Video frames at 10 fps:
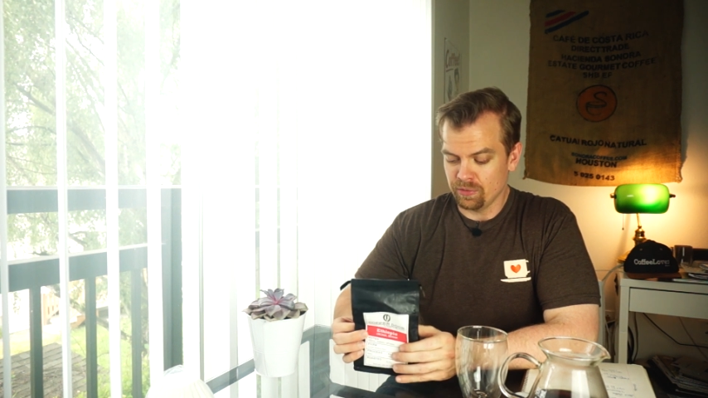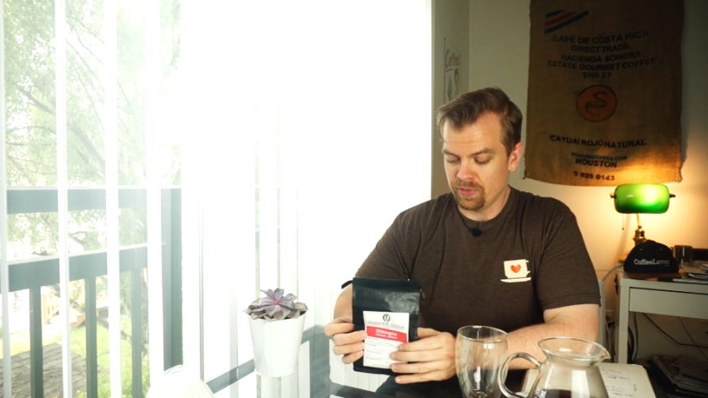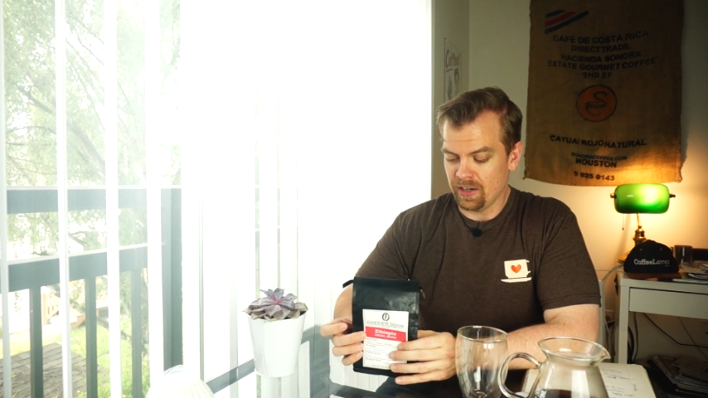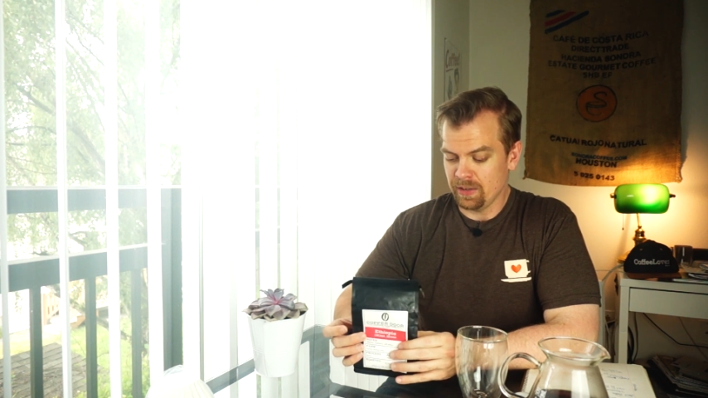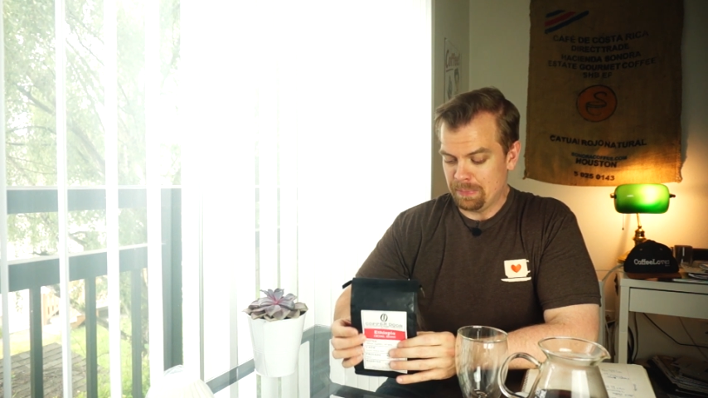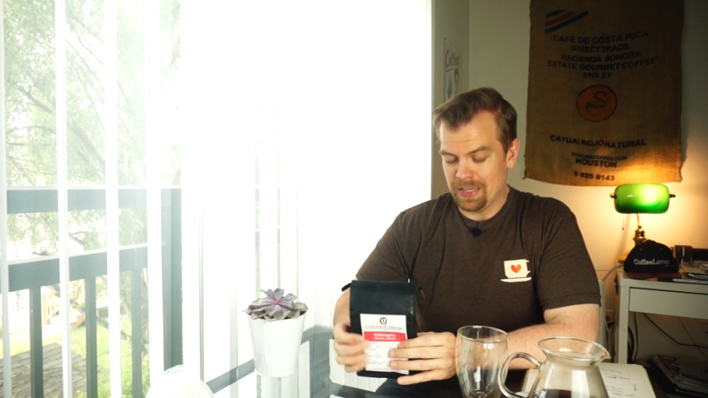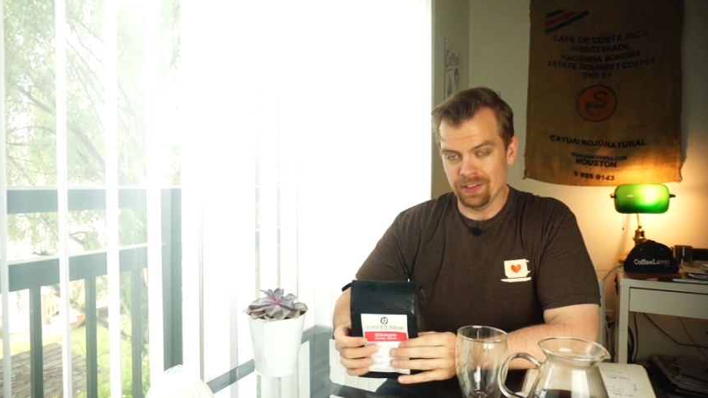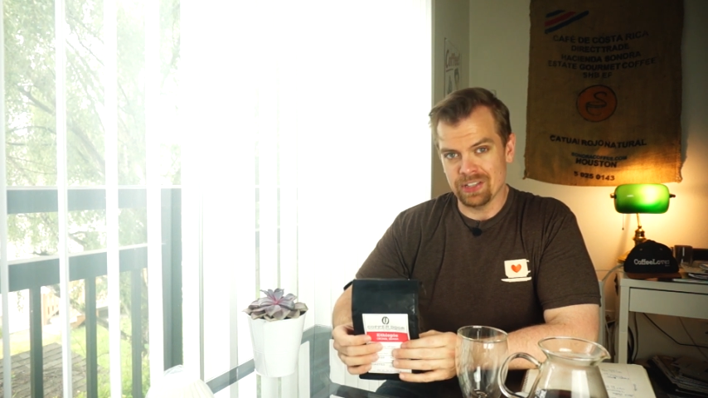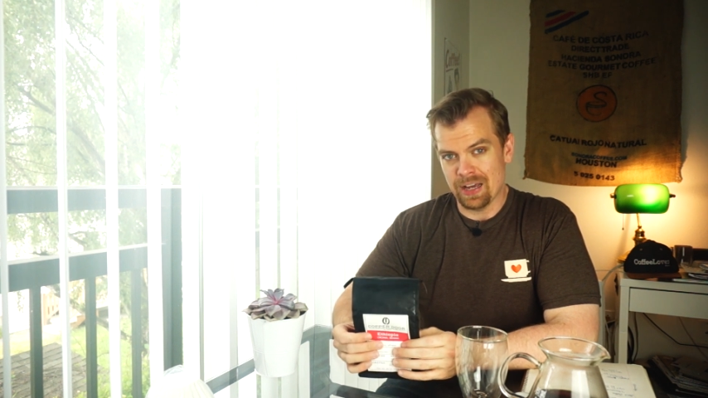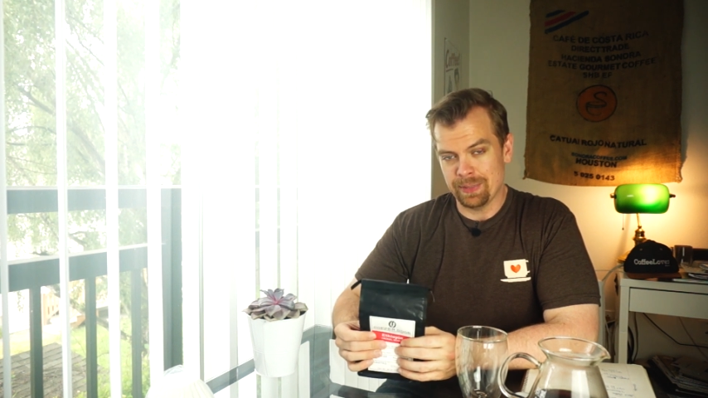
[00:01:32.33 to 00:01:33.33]
very
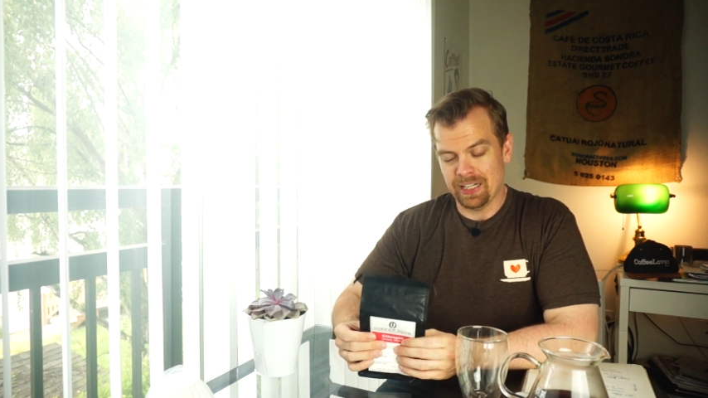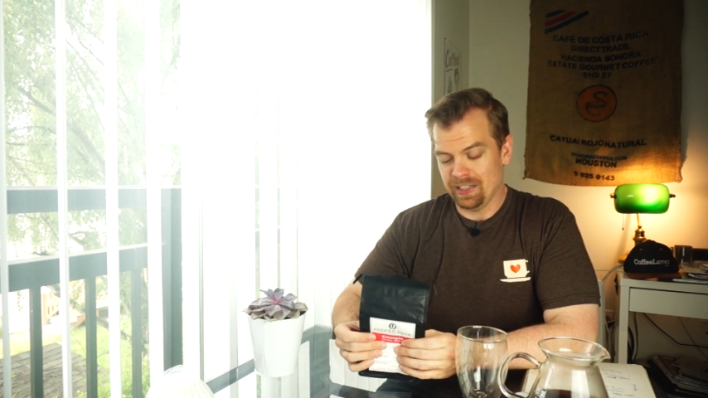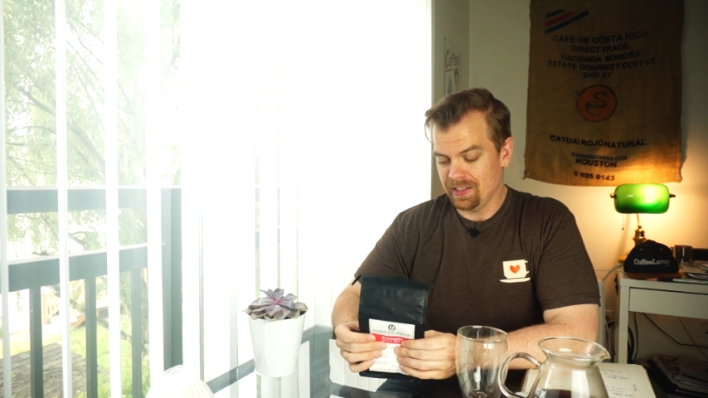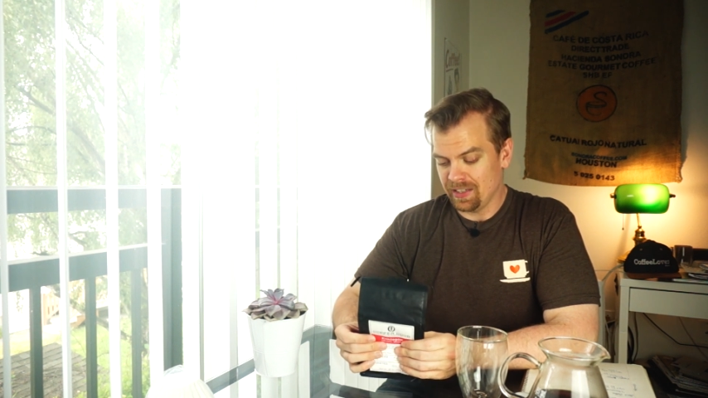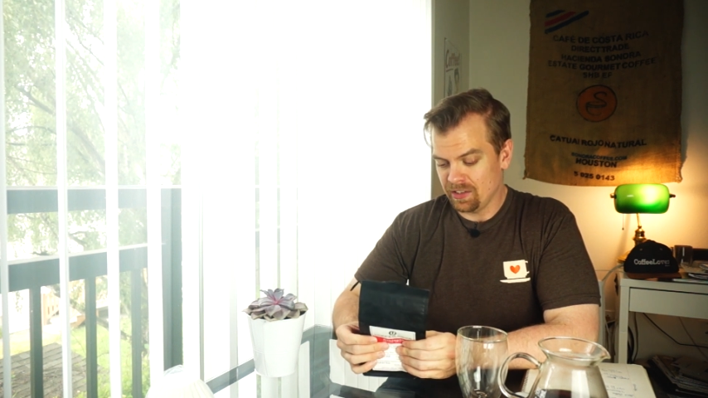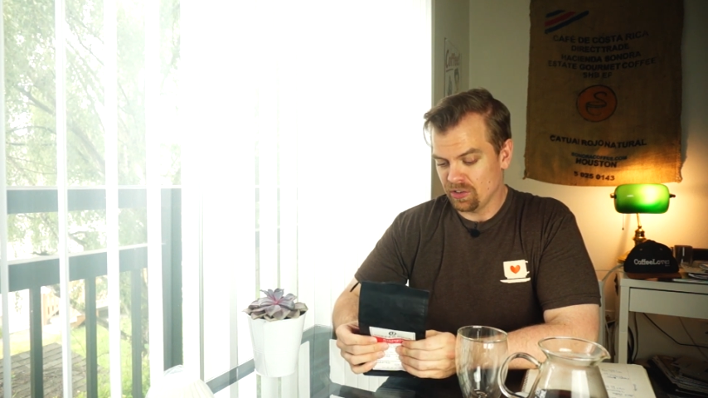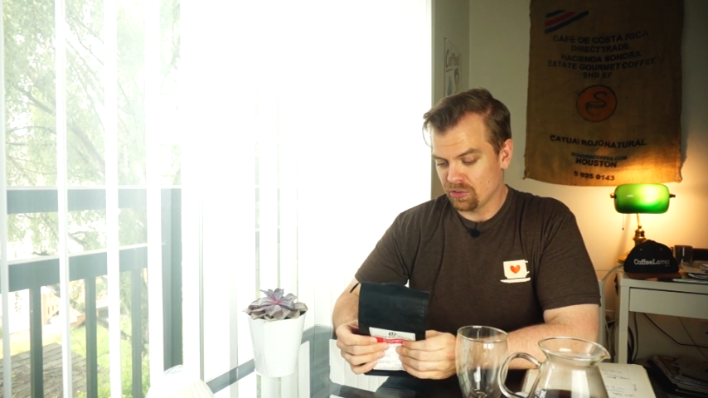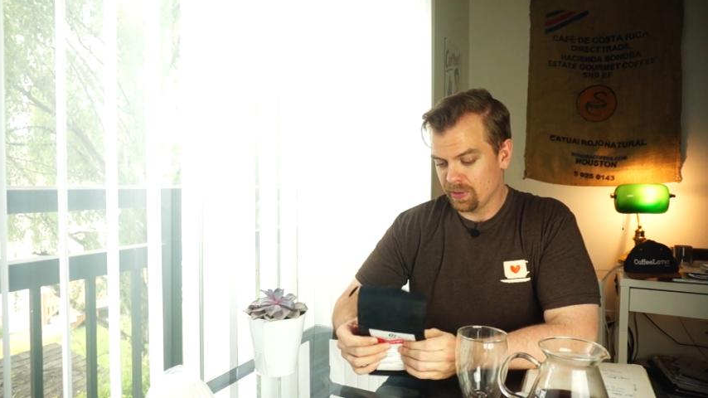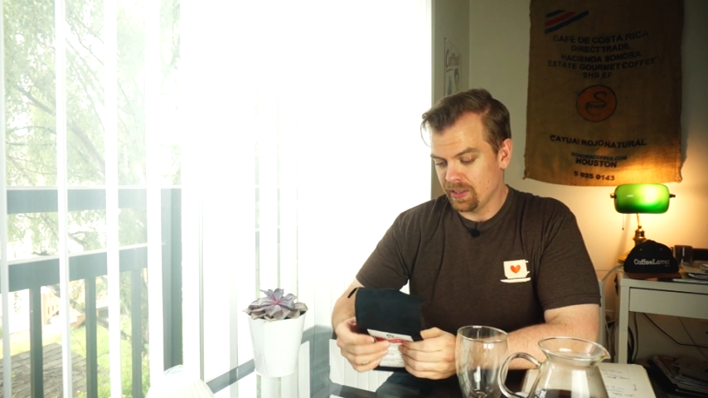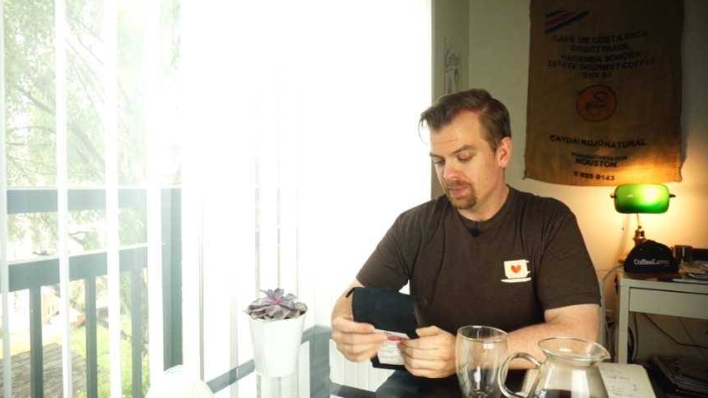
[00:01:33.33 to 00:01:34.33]
male-dominated
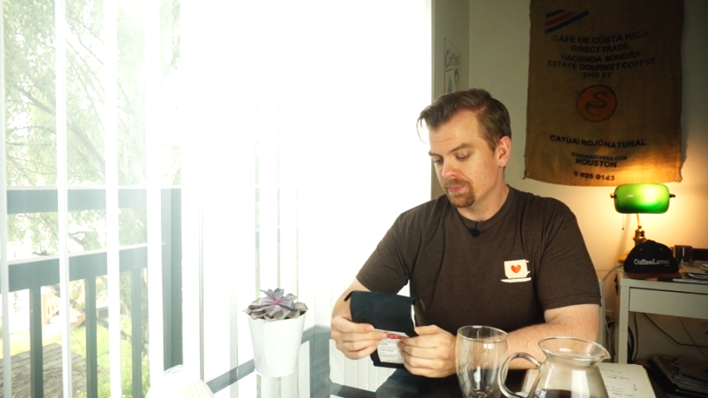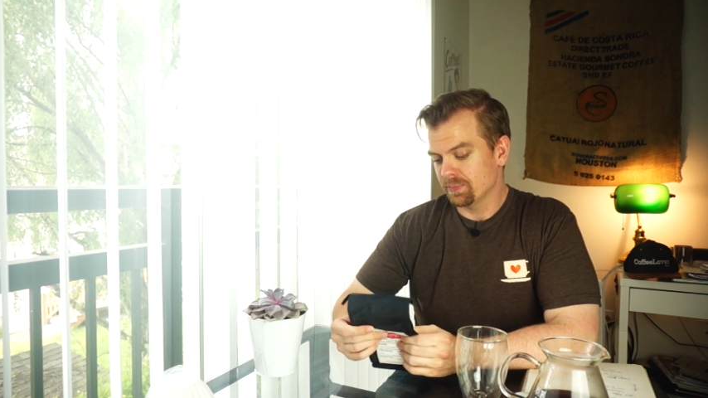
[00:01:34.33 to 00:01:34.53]
industry.